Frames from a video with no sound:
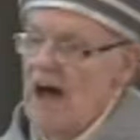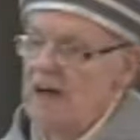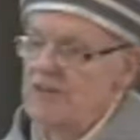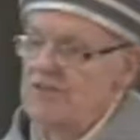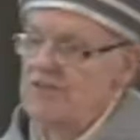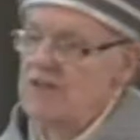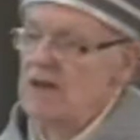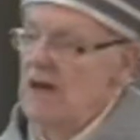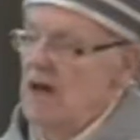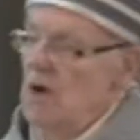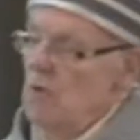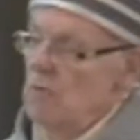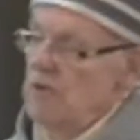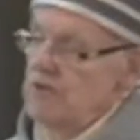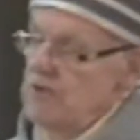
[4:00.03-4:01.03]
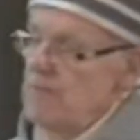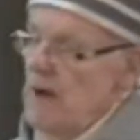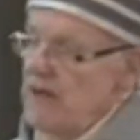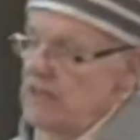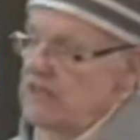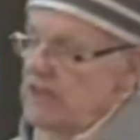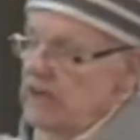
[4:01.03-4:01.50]
us, which
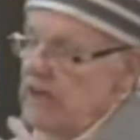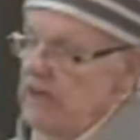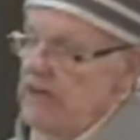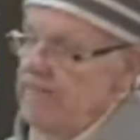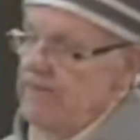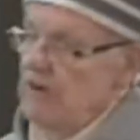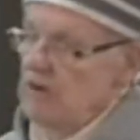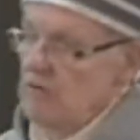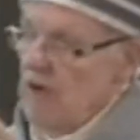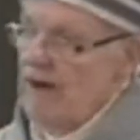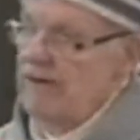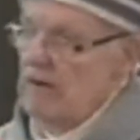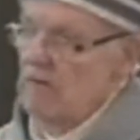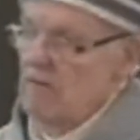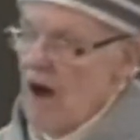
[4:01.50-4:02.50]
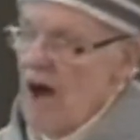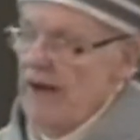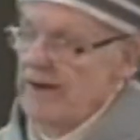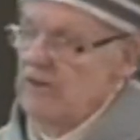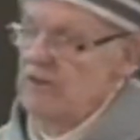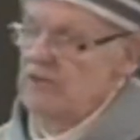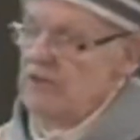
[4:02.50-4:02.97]
makes it an even greater
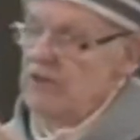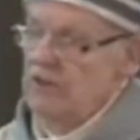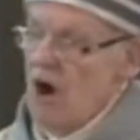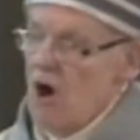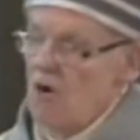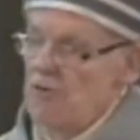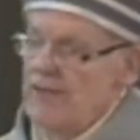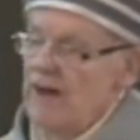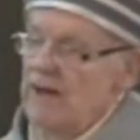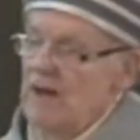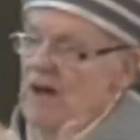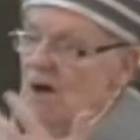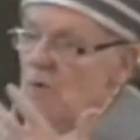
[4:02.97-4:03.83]
honor to know that